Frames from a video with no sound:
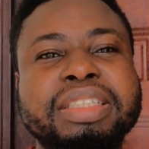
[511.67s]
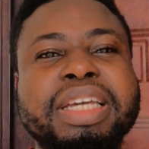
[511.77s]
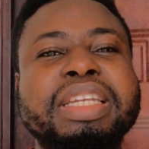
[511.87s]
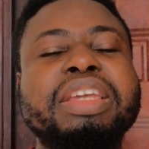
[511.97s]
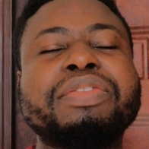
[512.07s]

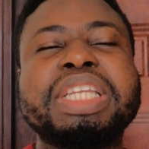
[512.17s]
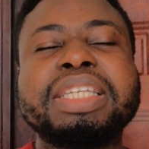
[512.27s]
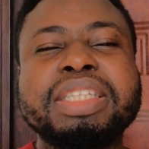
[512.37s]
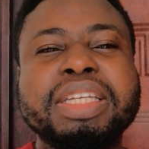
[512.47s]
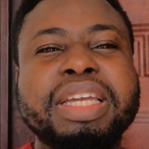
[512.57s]
And if it
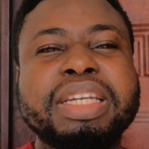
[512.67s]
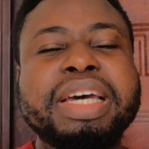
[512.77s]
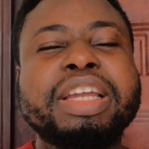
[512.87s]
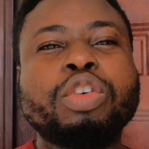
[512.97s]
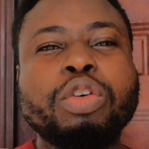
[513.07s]
doesn't
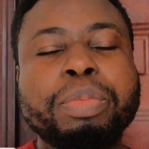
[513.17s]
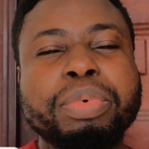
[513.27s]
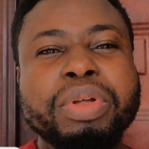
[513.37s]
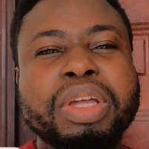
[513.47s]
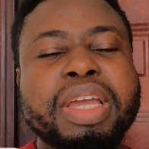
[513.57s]
end, I
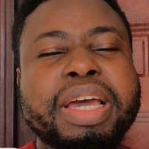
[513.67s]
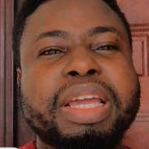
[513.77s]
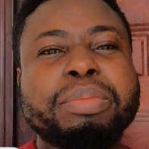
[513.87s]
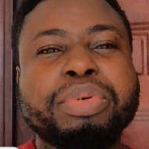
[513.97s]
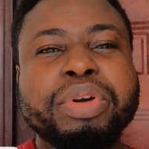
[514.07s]
hope
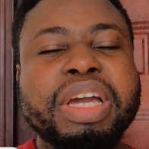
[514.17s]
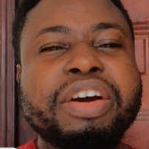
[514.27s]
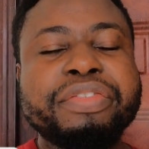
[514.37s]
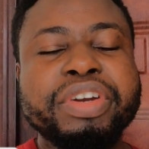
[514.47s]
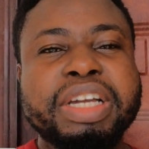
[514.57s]
and I pray
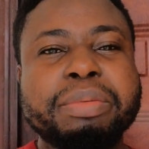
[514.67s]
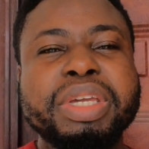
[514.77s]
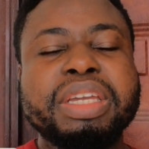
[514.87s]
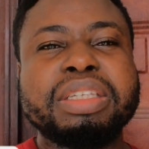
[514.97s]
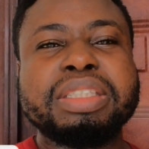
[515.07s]
Africa be,